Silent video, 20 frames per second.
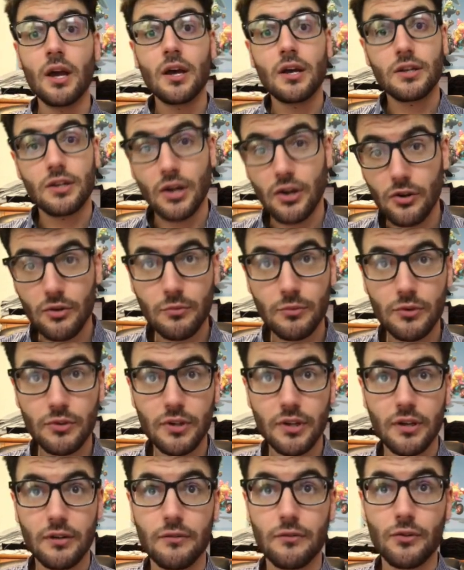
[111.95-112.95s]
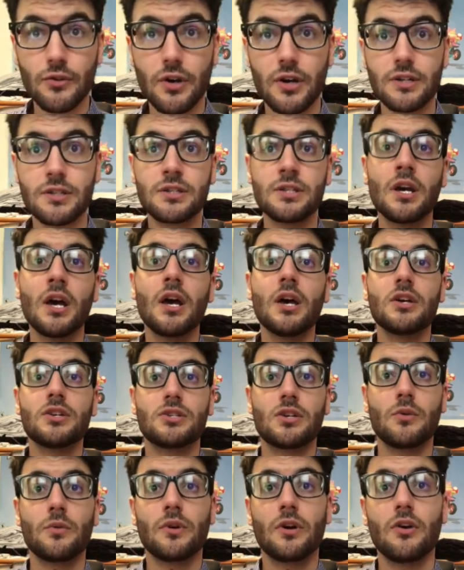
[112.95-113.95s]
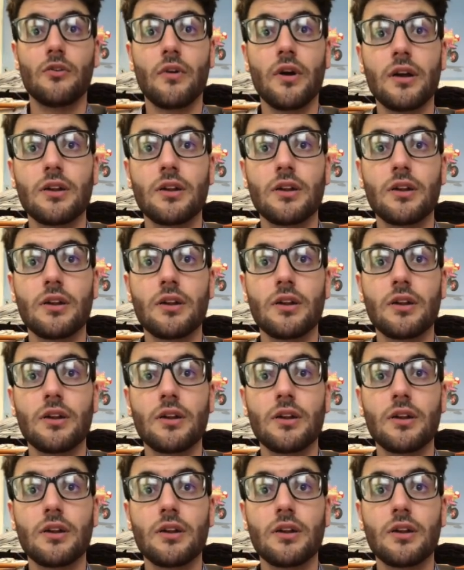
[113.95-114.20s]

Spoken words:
Terrible lead for us. So we go right